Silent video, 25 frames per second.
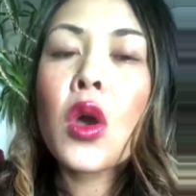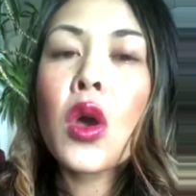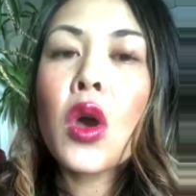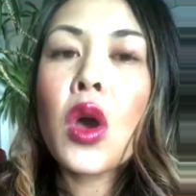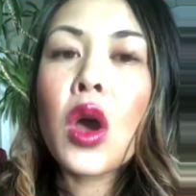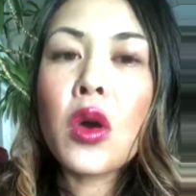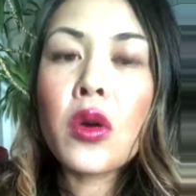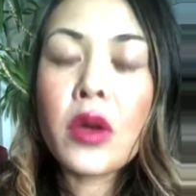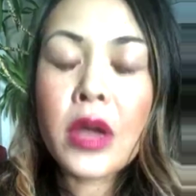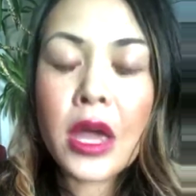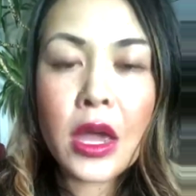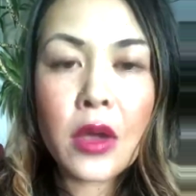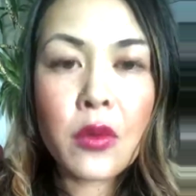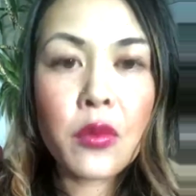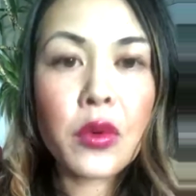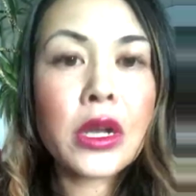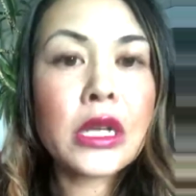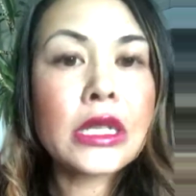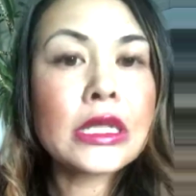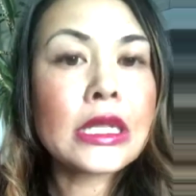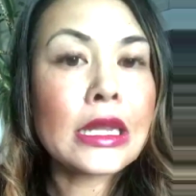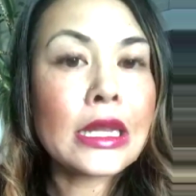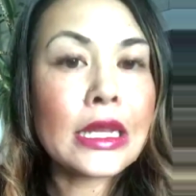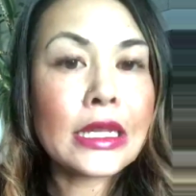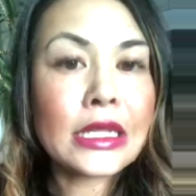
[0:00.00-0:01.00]
Okay, what
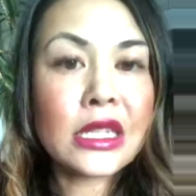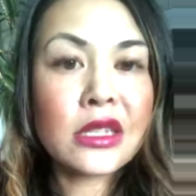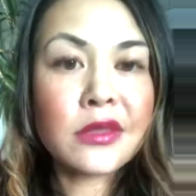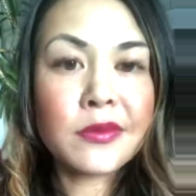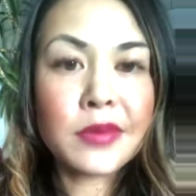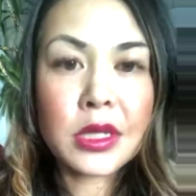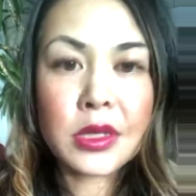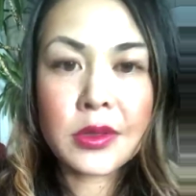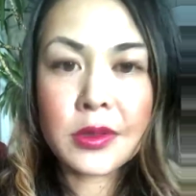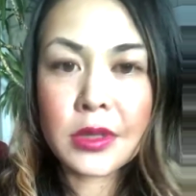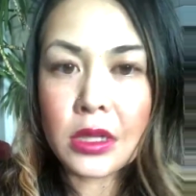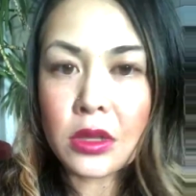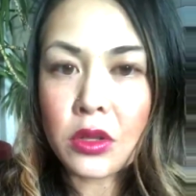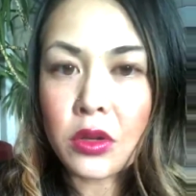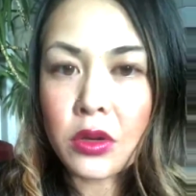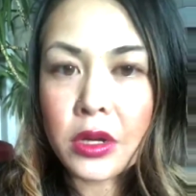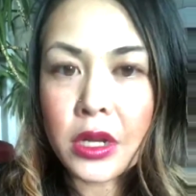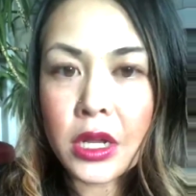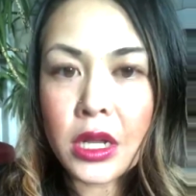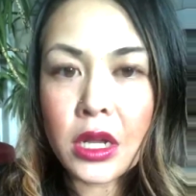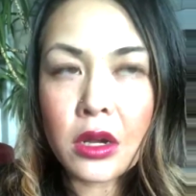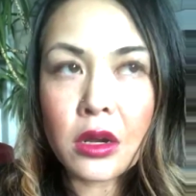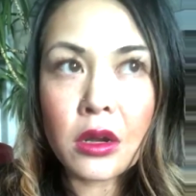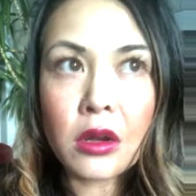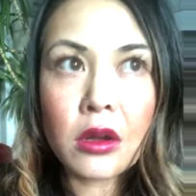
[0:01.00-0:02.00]
is the lesson I'm supposed to learn
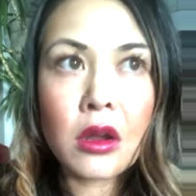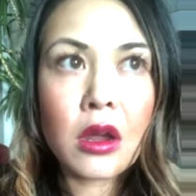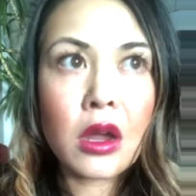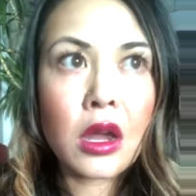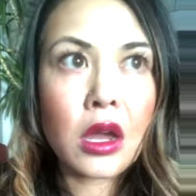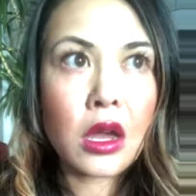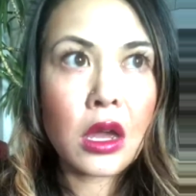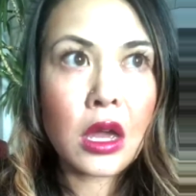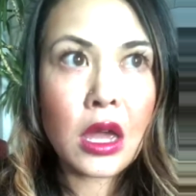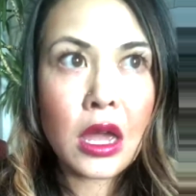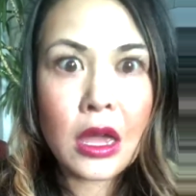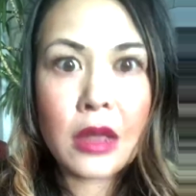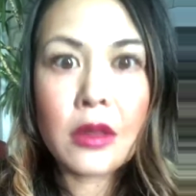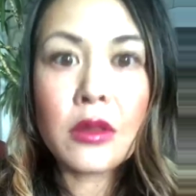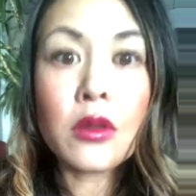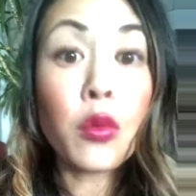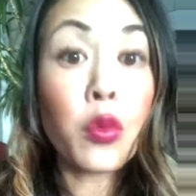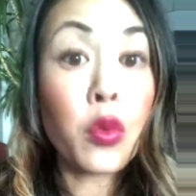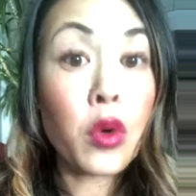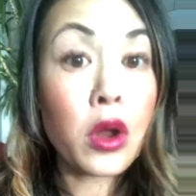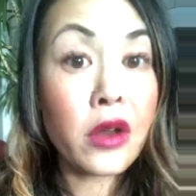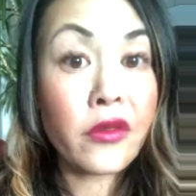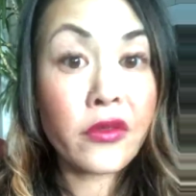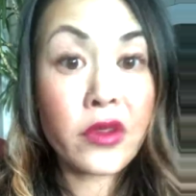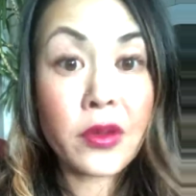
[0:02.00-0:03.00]
here? And
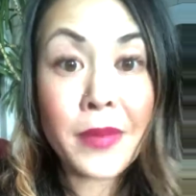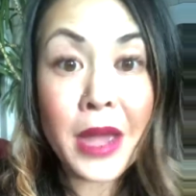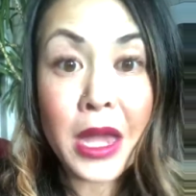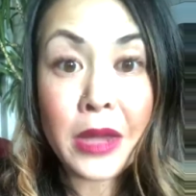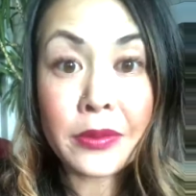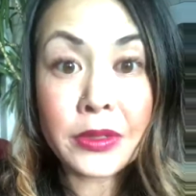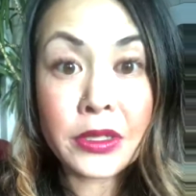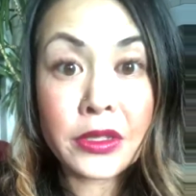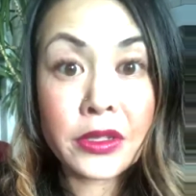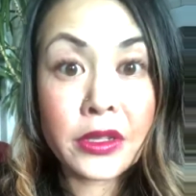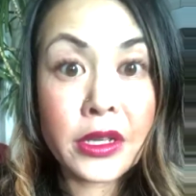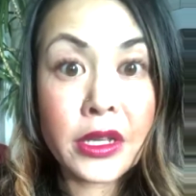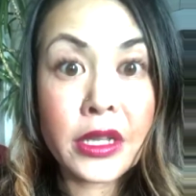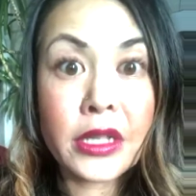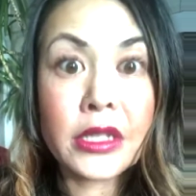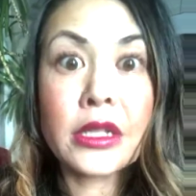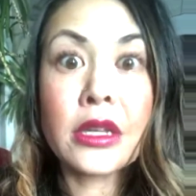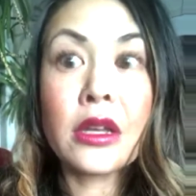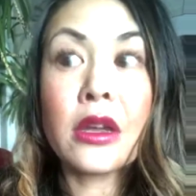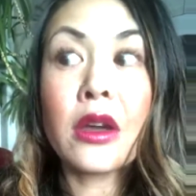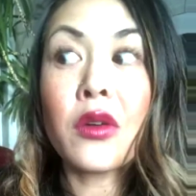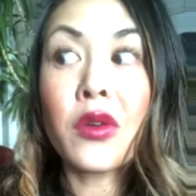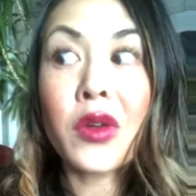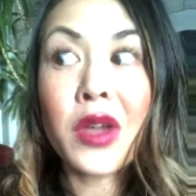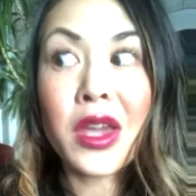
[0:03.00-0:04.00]
one of them absolutely is,
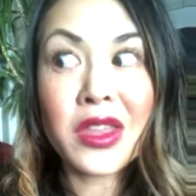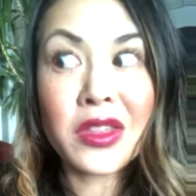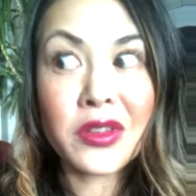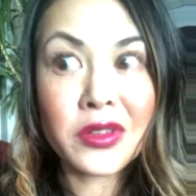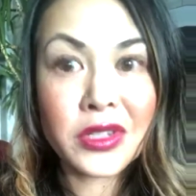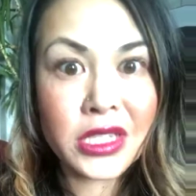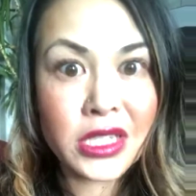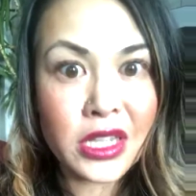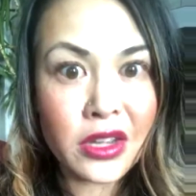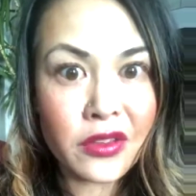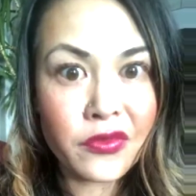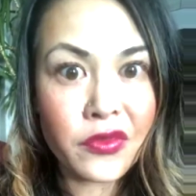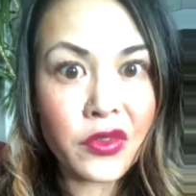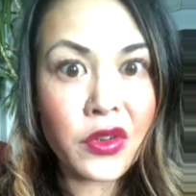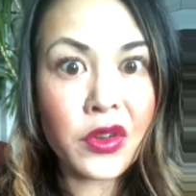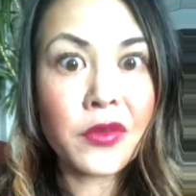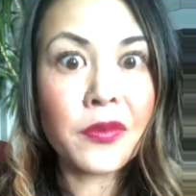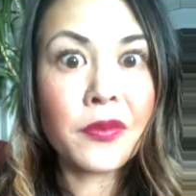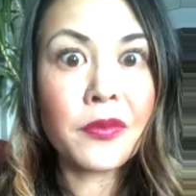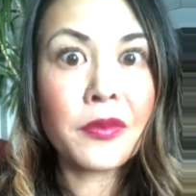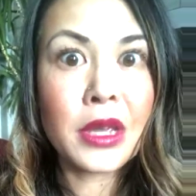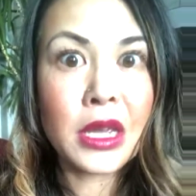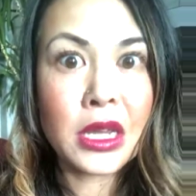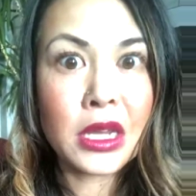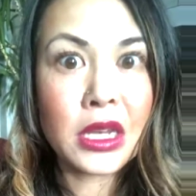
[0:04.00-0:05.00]
okay, there's stuff for
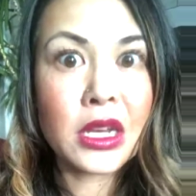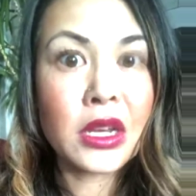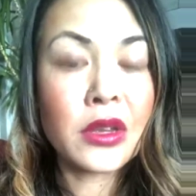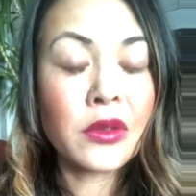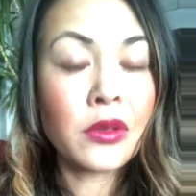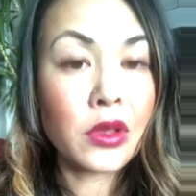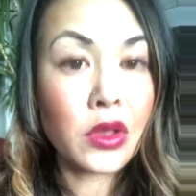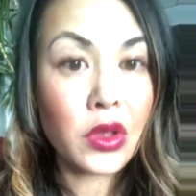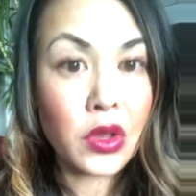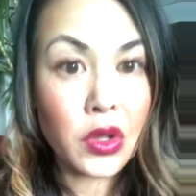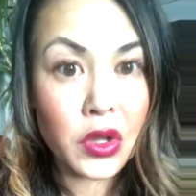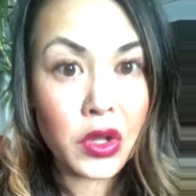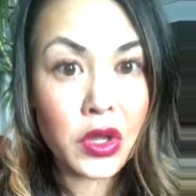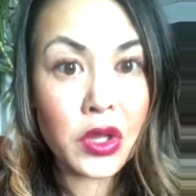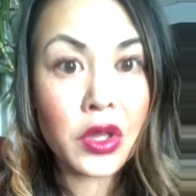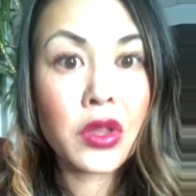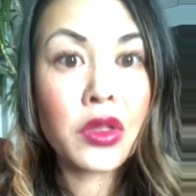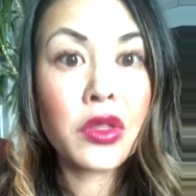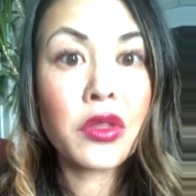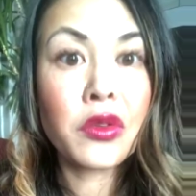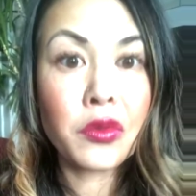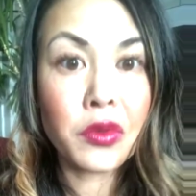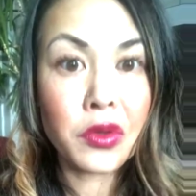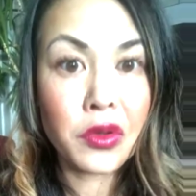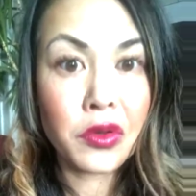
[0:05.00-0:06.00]
me to look
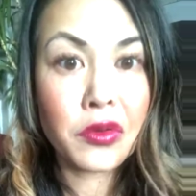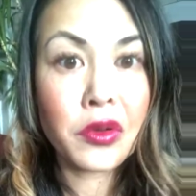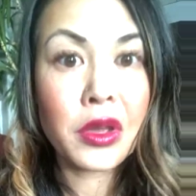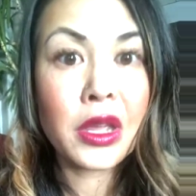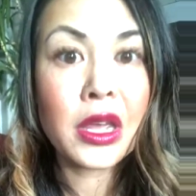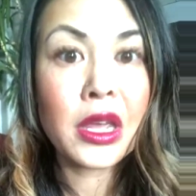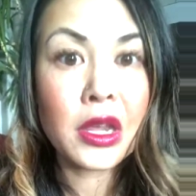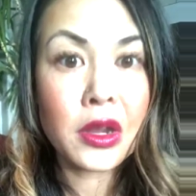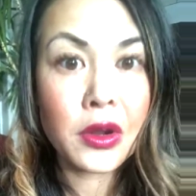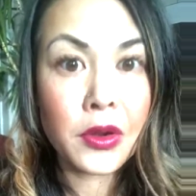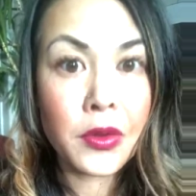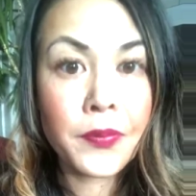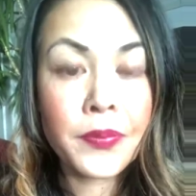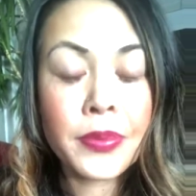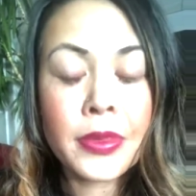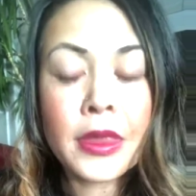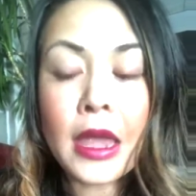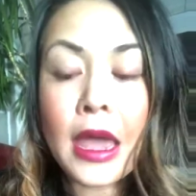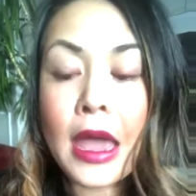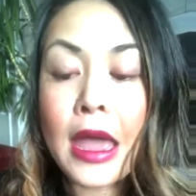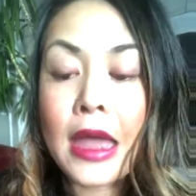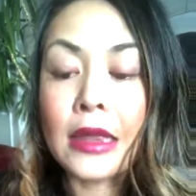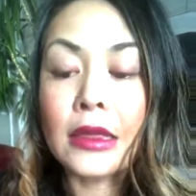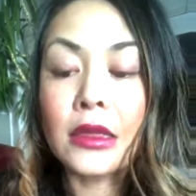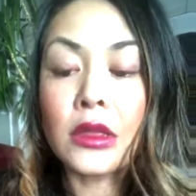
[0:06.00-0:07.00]
through here
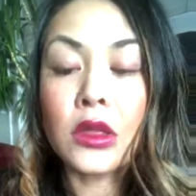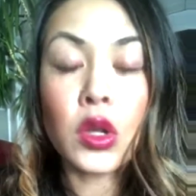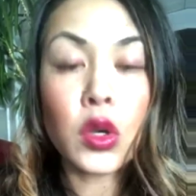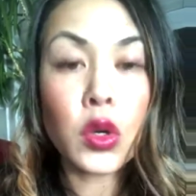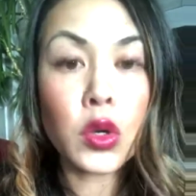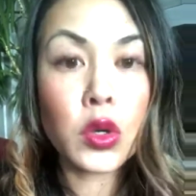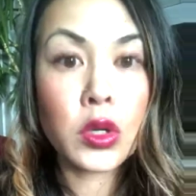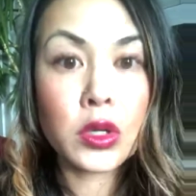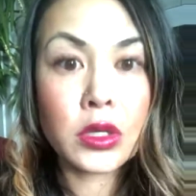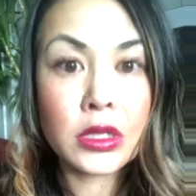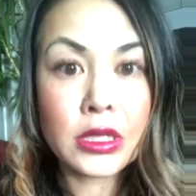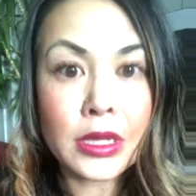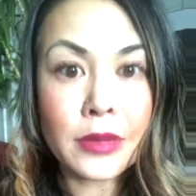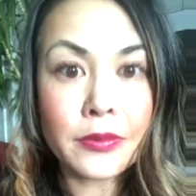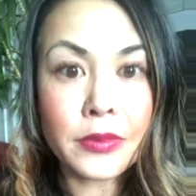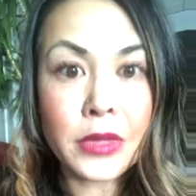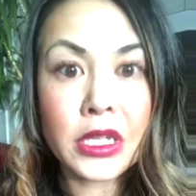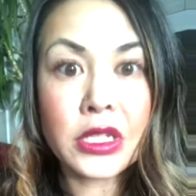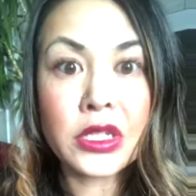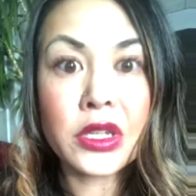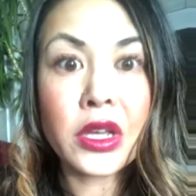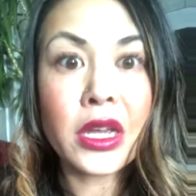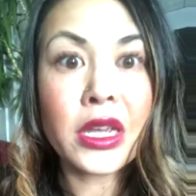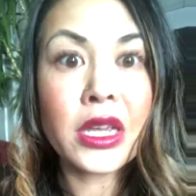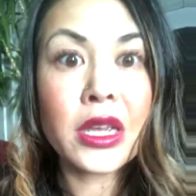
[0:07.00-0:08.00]
and learn something.
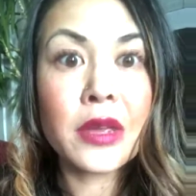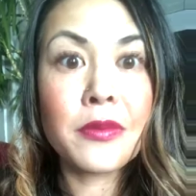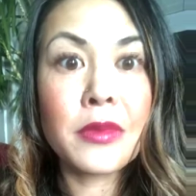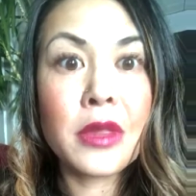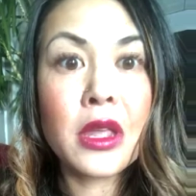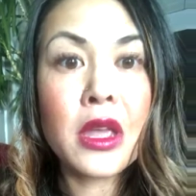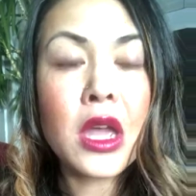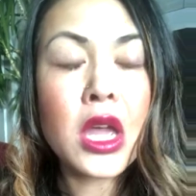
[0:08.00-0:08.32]
So I can,